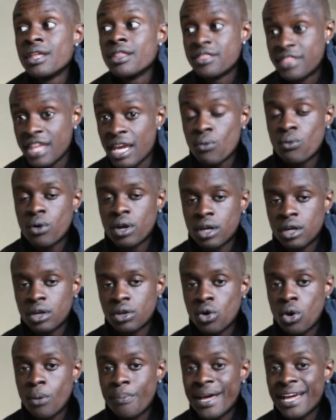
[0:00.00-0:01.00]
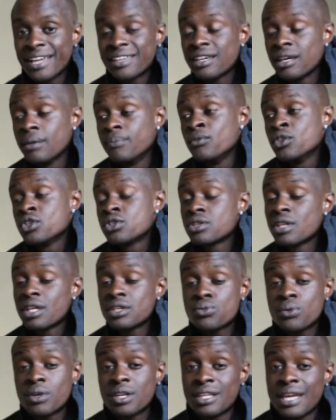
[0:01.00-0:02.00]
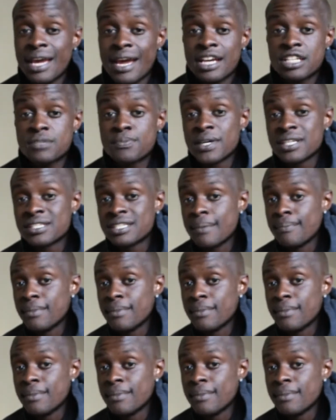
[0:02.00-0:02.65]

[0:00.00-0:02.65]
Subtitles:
they wanted to go back in. So that's one of the aspects that